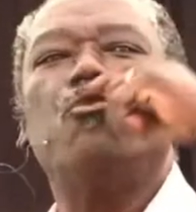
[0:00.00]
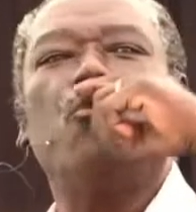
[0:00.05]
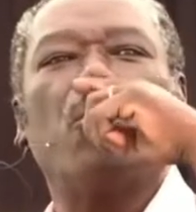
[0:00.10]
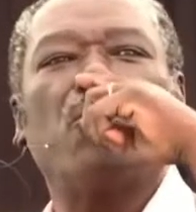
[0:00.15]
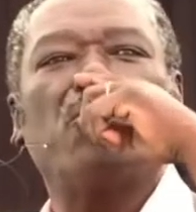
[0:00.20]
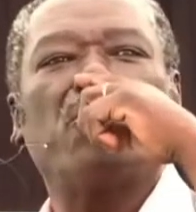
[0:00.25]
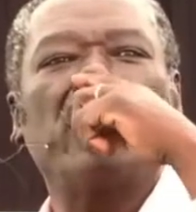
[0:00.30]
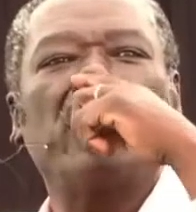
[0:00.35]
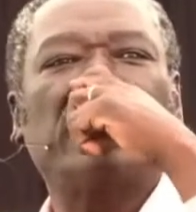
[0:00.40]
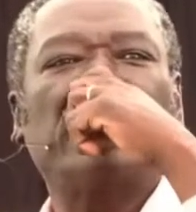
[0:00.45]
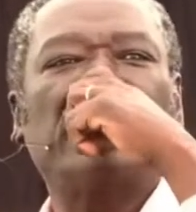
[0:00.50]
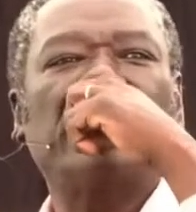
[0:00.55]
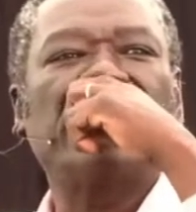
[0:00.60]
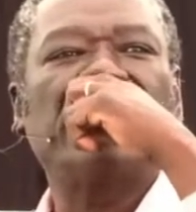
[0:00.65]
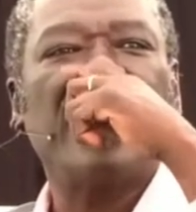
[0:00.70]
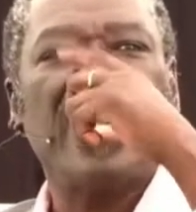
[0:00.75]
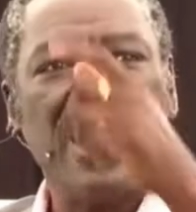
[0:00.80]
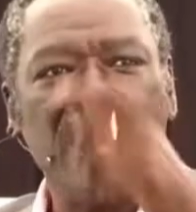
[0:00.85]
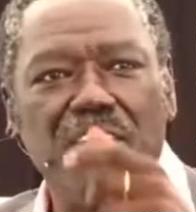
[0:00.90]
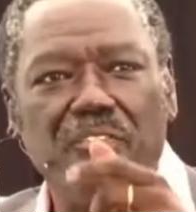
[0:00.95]

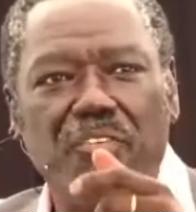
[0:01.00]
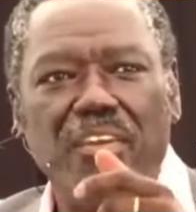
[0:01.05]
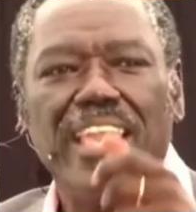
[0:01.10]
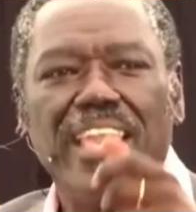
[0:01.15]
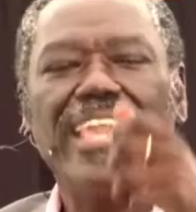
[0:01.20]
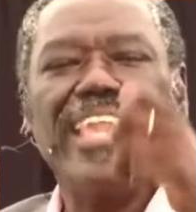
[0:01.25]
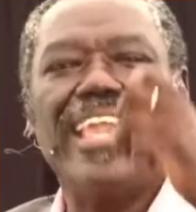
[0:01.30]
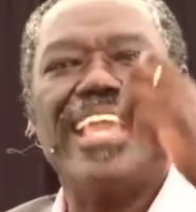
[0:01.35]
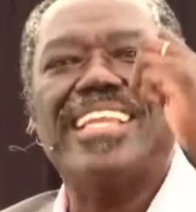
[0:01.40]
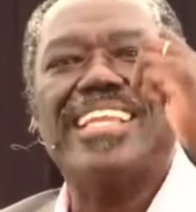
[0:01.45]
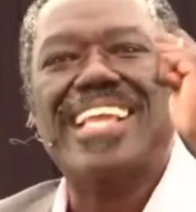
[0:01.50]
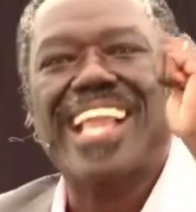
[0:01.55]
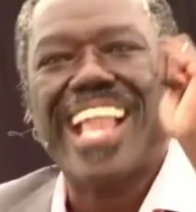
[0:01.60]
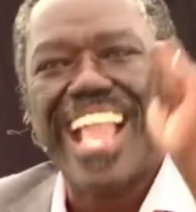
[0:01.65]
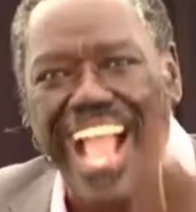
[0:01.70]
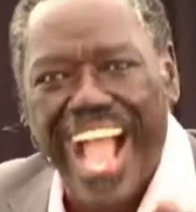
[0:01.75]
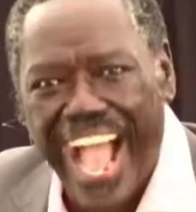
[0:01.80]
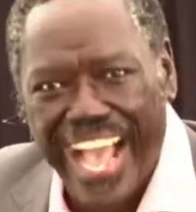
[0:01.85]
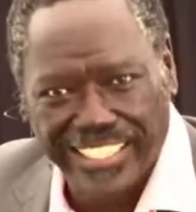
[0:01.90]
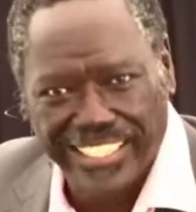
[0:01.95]
receive in
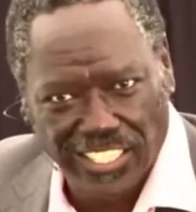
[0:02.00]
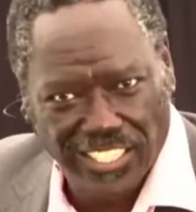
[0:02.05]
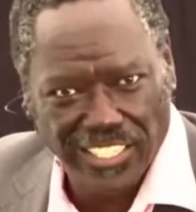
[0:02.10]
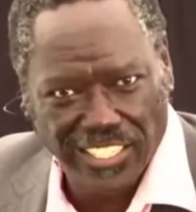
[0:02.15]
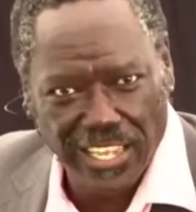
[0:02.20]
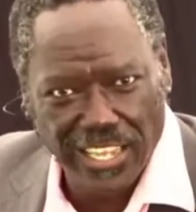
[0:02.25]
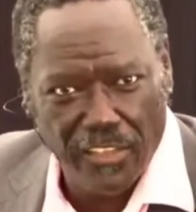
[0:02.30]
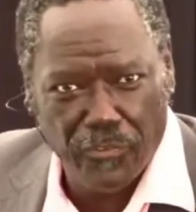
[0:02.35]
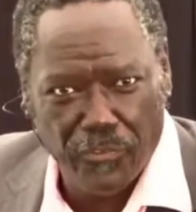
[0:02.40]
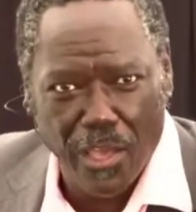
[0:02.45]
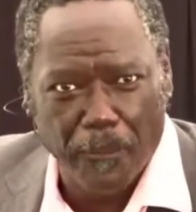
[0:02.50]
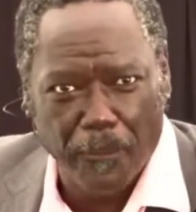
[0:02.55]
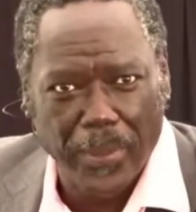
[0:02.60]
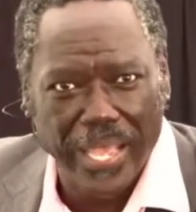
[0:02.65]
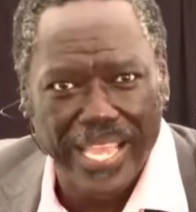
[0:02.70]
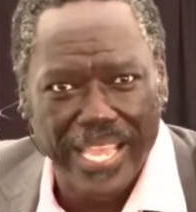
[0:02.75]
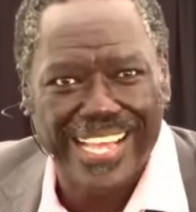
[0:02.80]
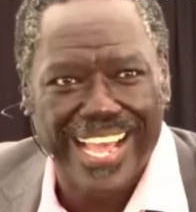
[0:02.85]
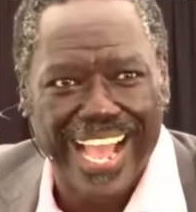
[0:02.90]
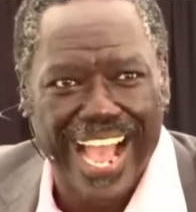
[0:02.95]
cash, if you're
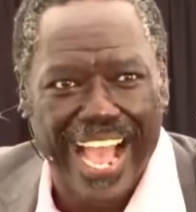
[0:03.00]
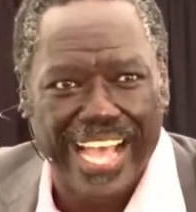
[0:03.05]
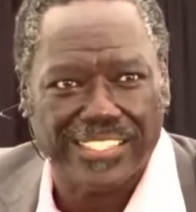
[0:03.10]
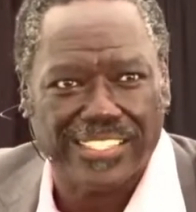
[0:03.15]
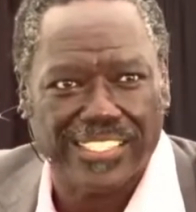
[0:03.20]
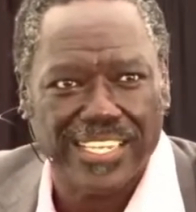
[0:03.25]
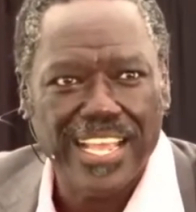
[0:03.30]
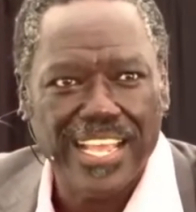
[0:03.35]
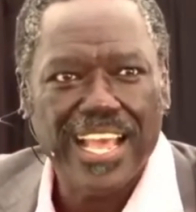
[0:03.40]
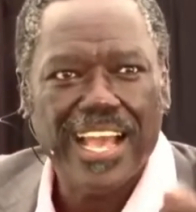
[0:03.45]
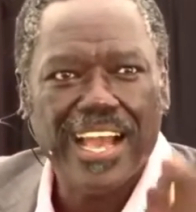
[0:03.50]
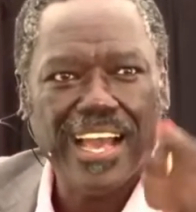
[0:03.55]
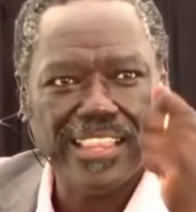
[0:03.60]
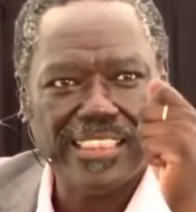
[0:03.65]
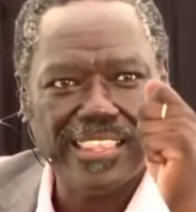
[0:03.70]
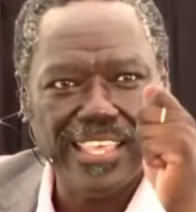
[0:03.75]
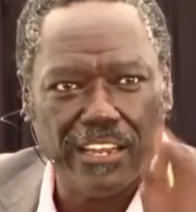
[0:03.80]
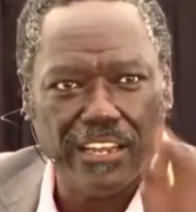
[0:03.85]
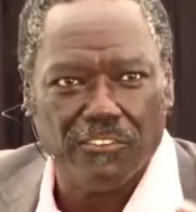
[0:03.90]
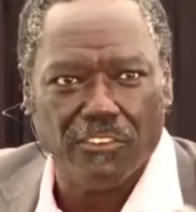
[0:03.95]
paid cash, at
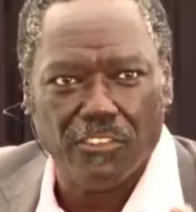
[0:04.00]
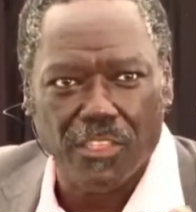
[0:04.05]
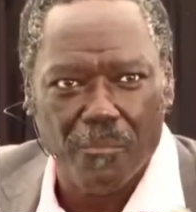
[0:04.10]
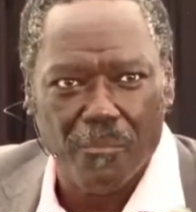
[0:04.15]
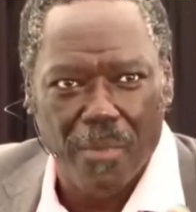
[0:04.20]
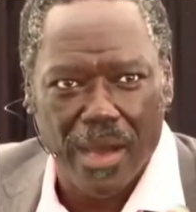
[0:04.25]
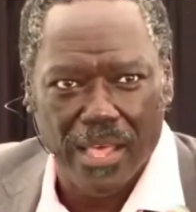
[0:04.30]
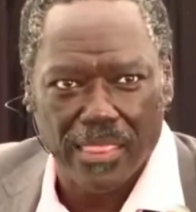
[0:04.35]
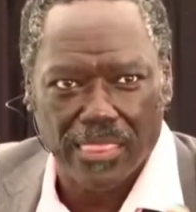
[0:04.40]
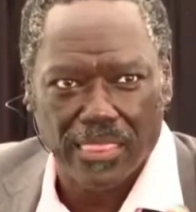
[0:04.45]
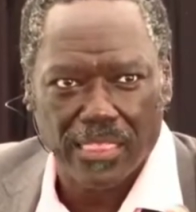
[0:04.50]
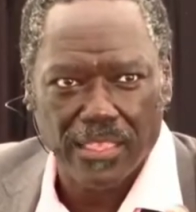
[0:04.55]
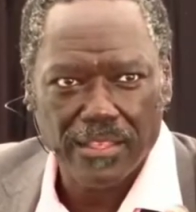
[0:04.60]
the end of the month?